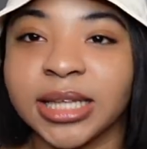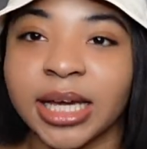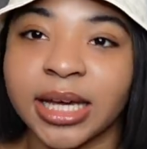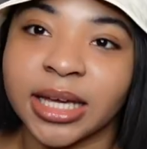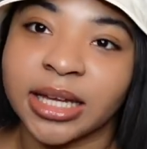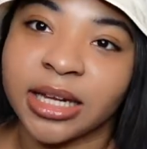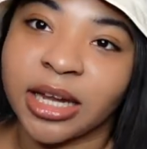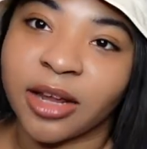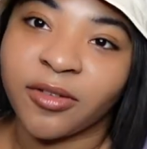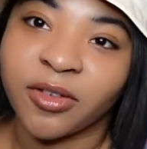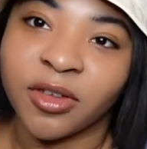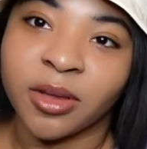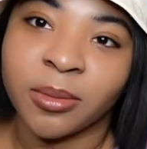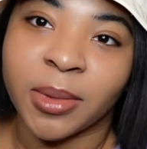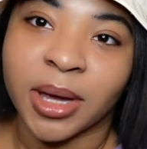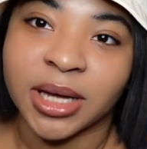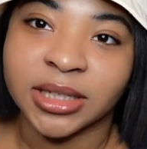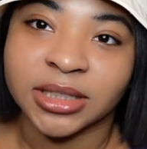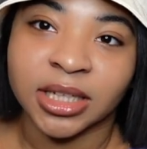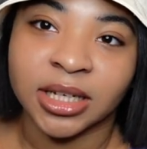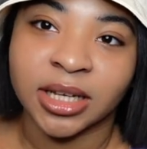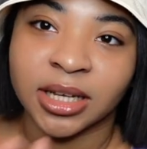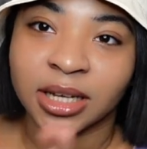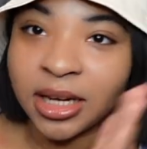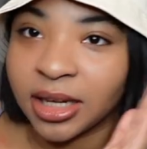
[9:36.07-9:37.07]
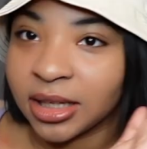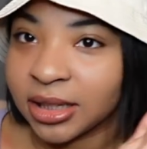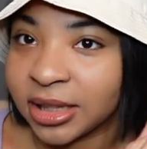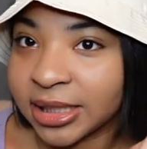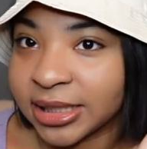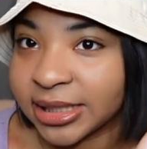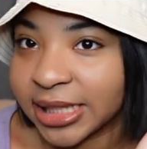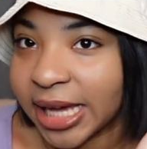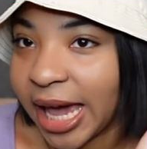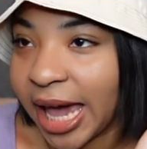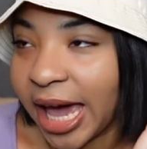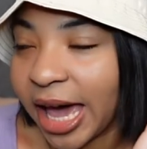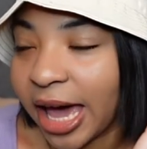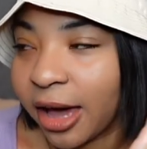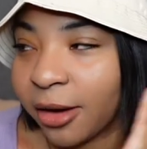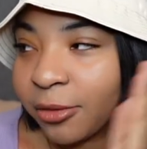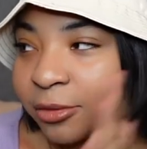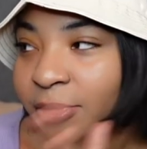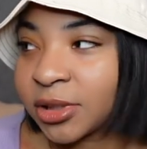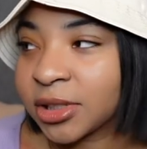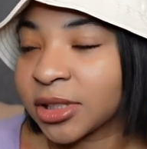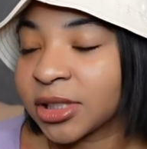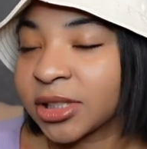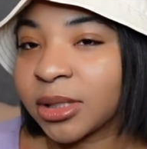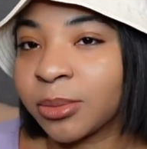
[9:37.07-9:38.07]
I can definitely imagine this hat
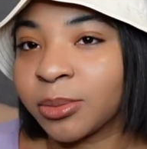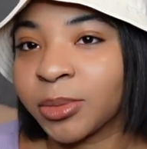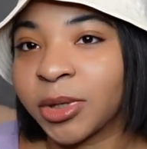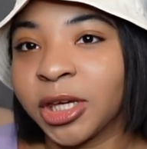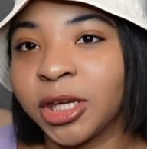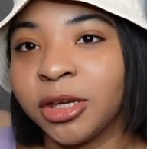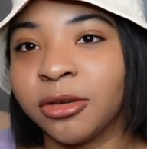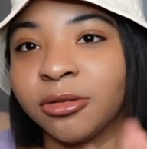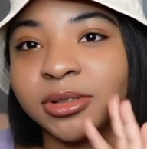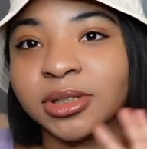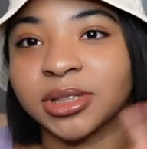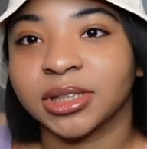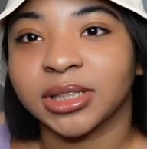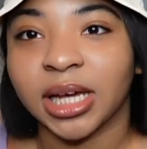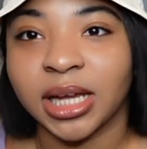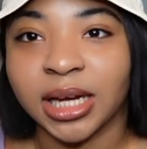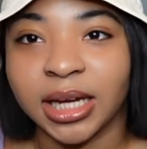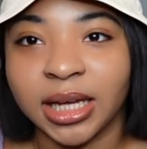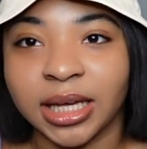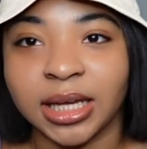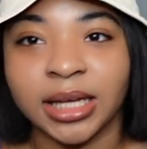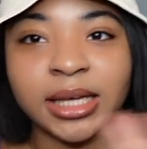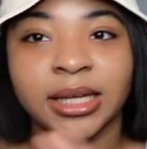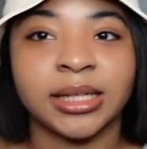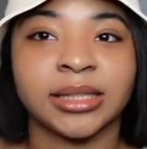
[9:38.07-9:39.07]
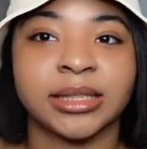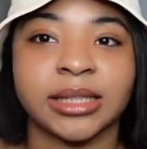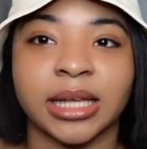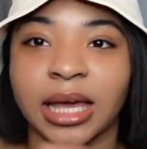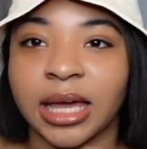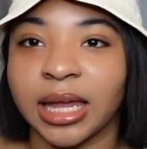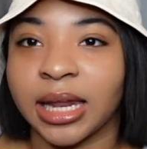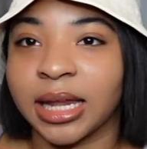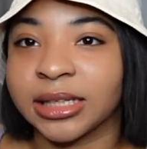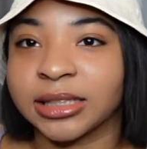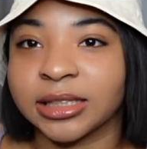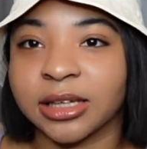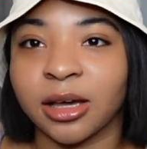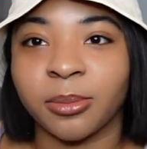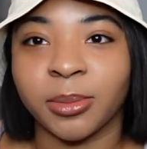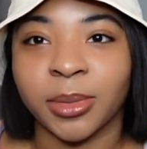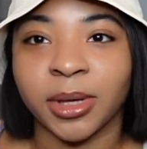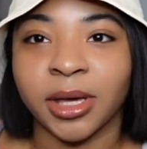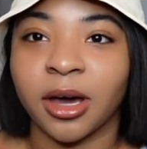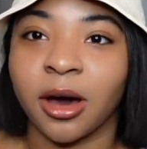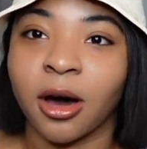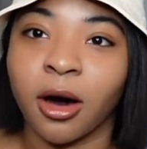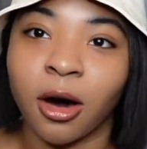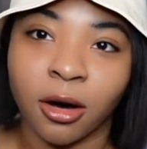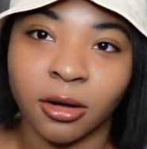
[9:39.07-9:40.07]
with just some cute sunnies. And it's going to
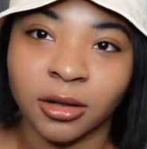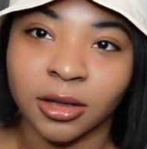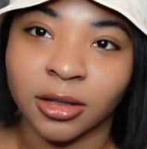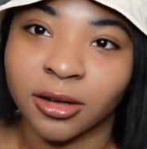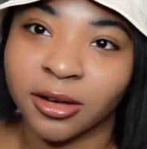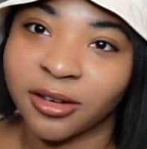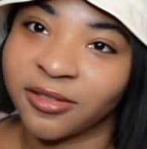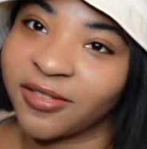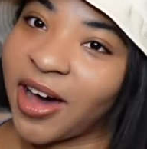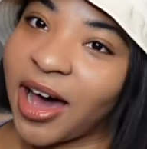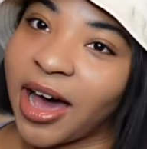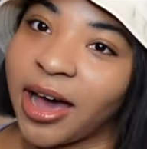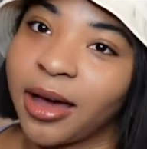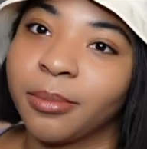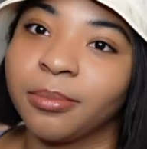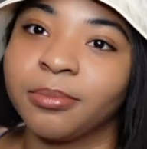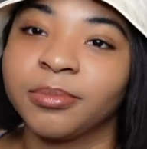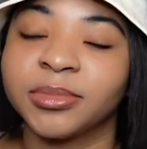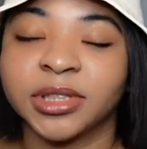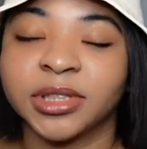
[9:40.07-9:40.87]
be a whole little vibe.